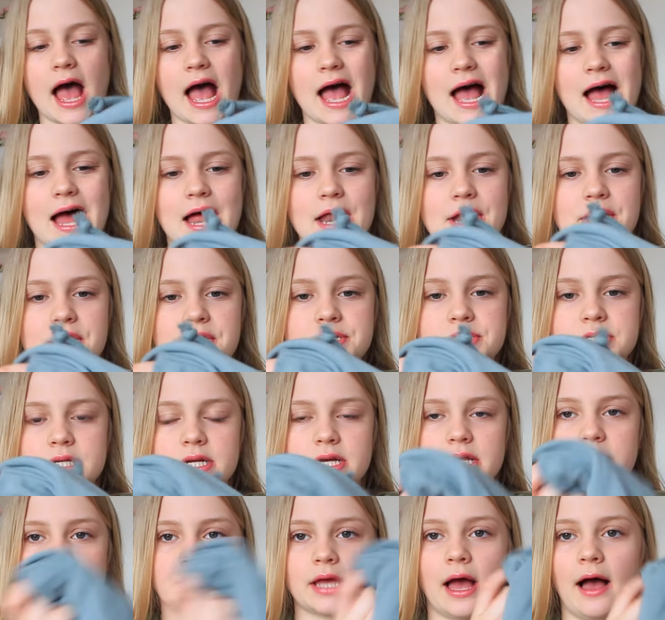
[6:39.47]
And
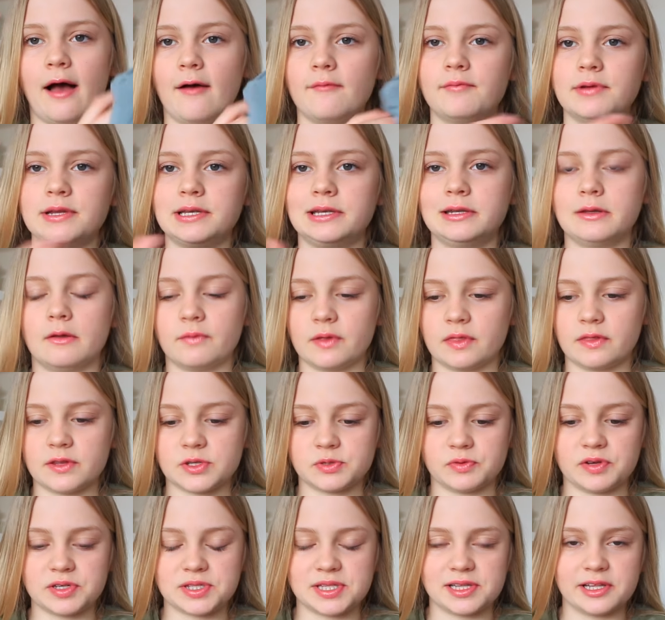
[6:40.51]
yeah, I've been loving
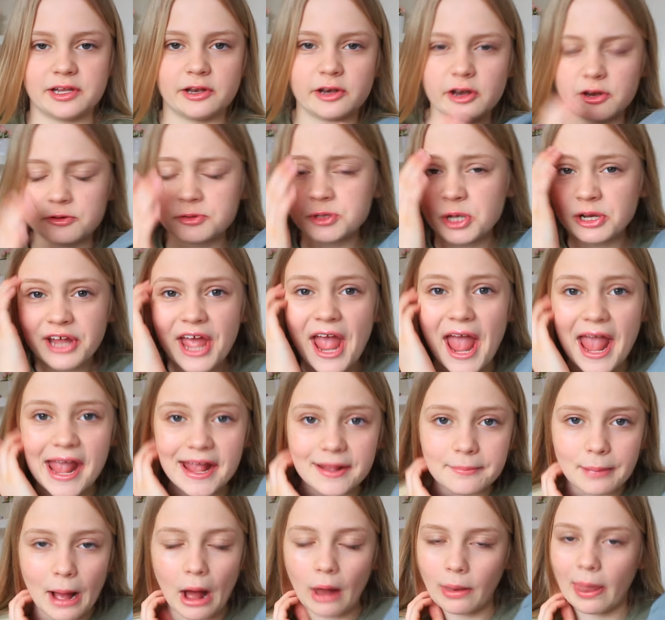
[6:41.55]
this recently. And it was only
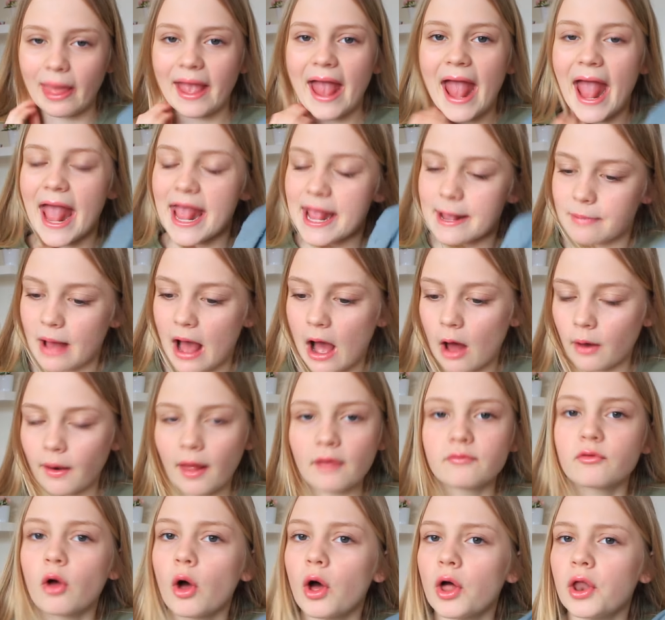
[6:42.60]
£8, like £8.
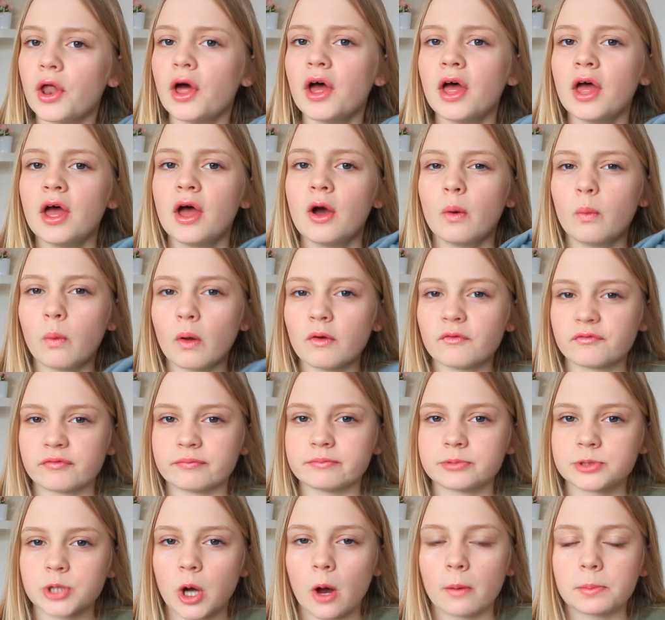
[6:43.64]
I've got one
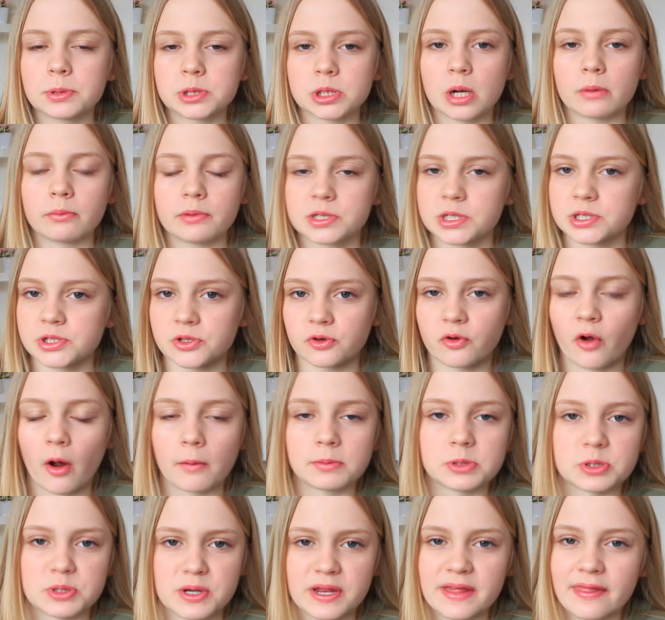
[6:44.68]
from Topshop, which is a
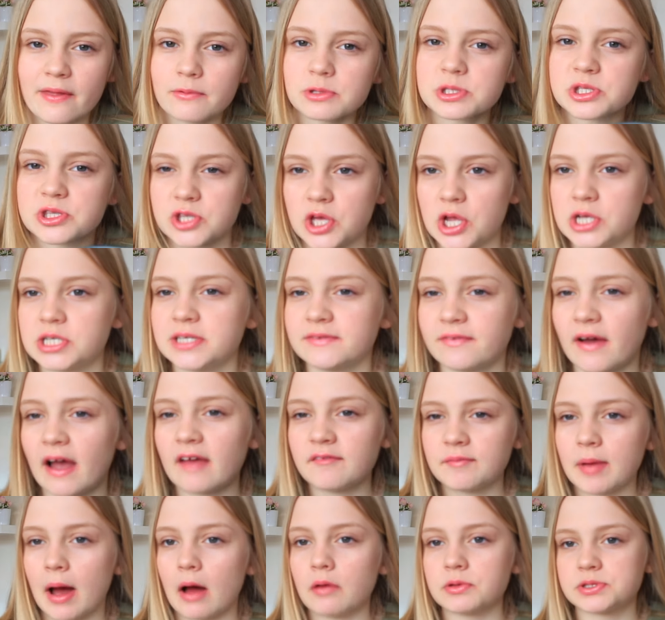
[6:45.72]
cropped hoodie, and that was
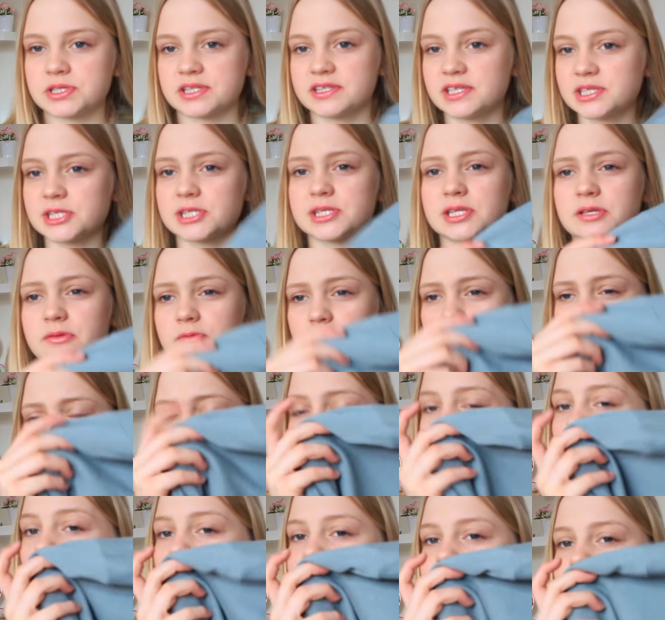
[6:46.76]
£35. So this is an
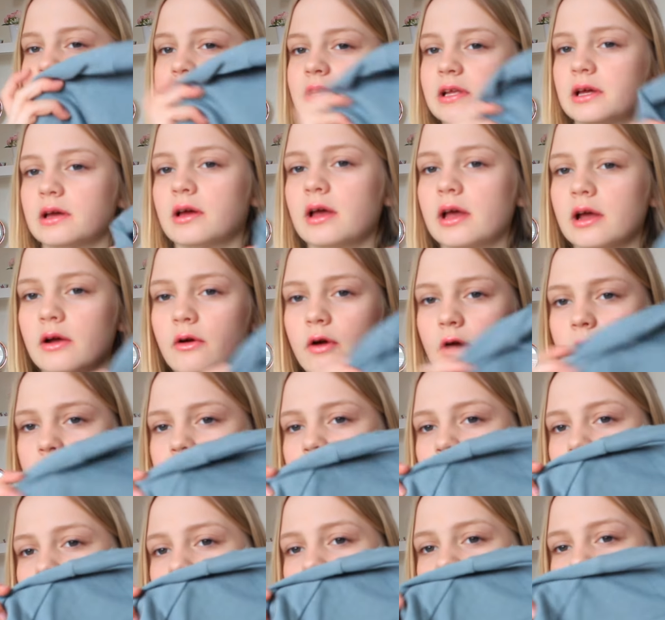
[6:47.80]
absolutely
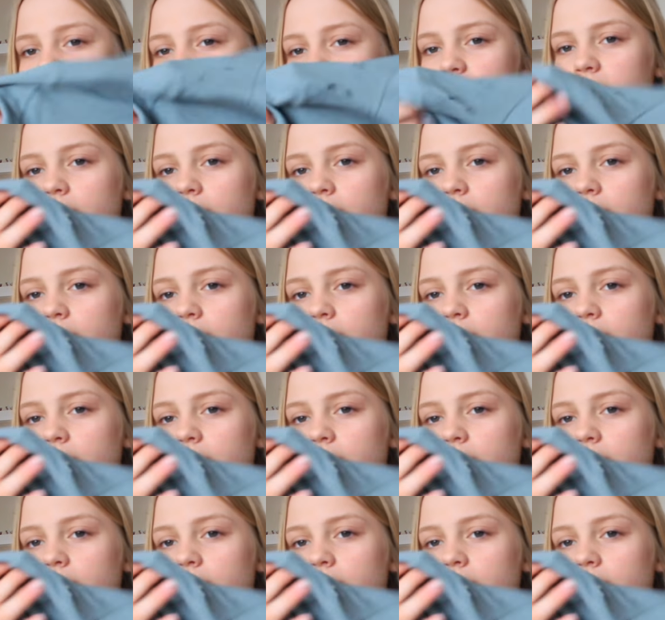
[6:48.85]
incredible price.